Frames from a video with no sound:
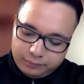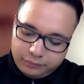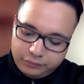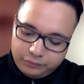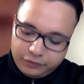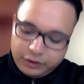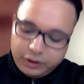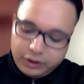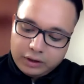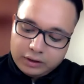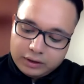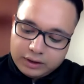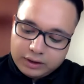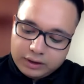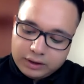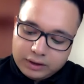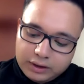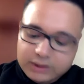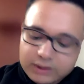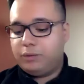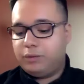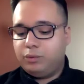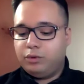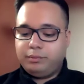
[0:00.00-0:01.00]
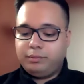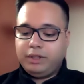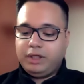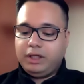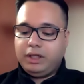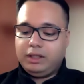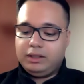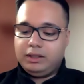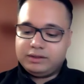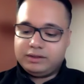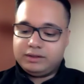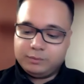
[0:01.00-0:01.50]
regardless, it would
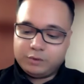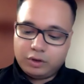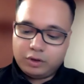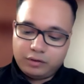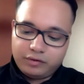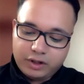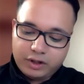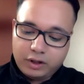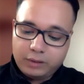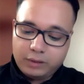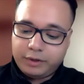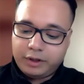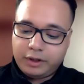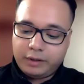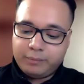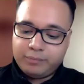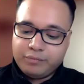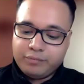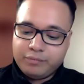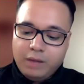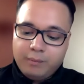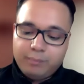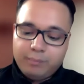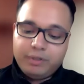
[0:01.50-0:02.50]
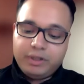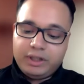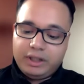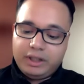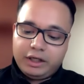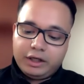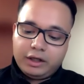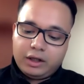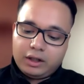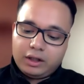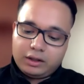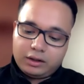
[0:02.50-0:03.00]
be some sort of a current mirror. But
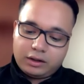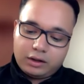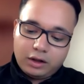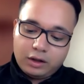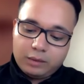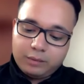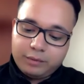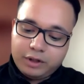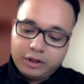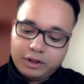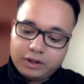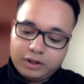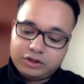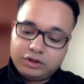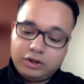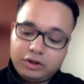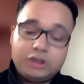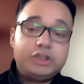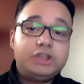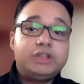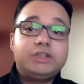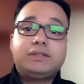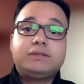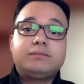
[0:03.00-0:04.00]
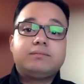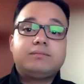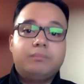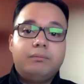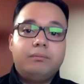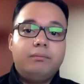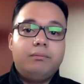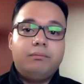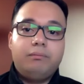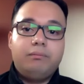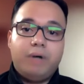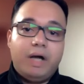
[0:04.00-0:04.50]
here, the current mirror is not just
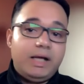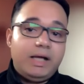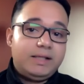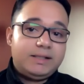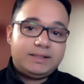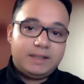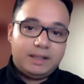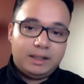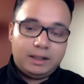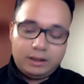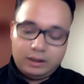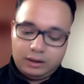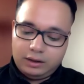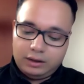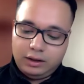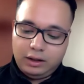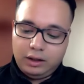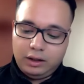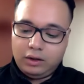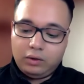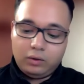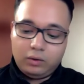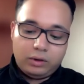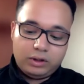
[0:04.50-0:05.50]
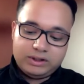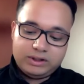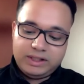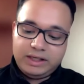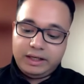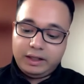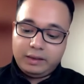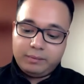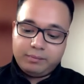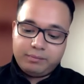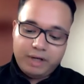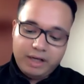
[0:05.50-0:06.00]
biasing or
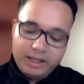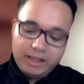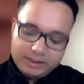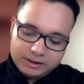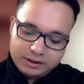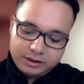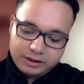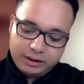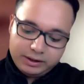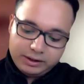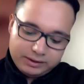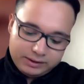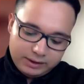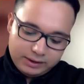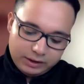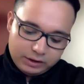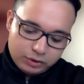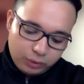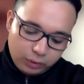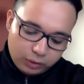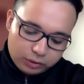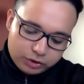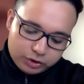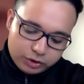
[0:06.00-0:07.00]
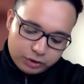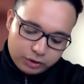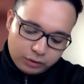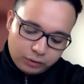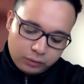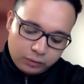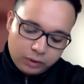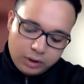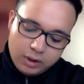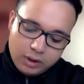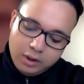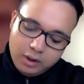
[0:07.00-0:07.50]
sending in bias currents, it's
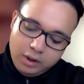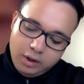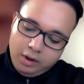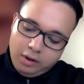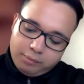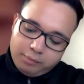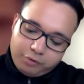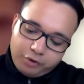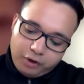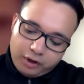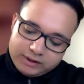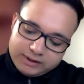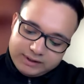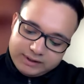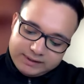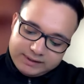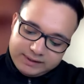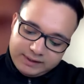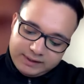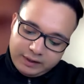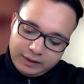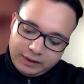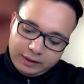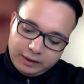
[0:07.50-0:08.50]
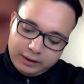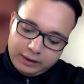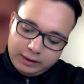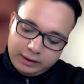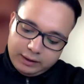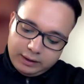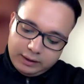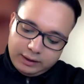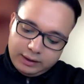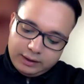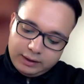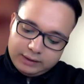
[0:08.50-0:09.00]
also processing
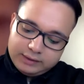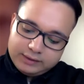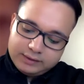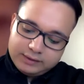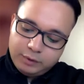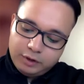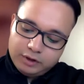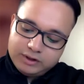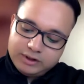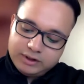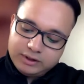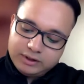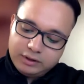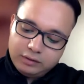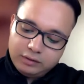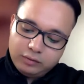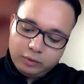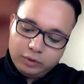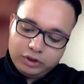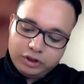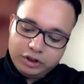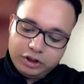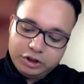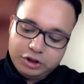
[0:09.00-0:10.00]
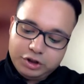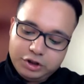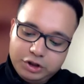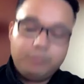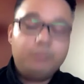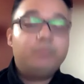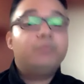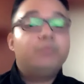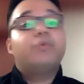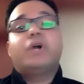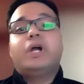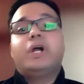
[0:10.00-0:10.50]
the small signal voltage,
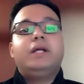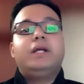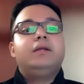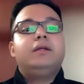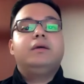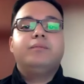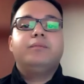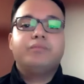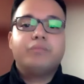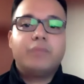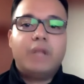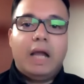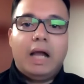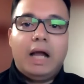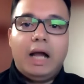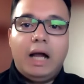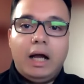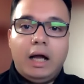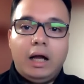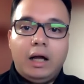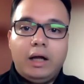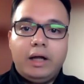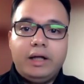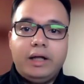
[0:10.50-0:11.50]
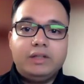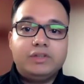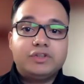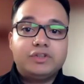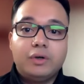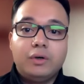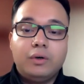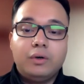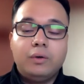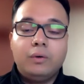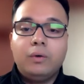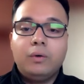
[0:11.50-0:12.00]
right? And
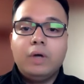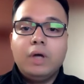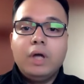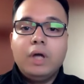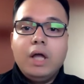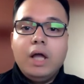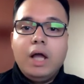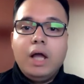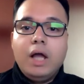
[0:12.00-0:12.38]
so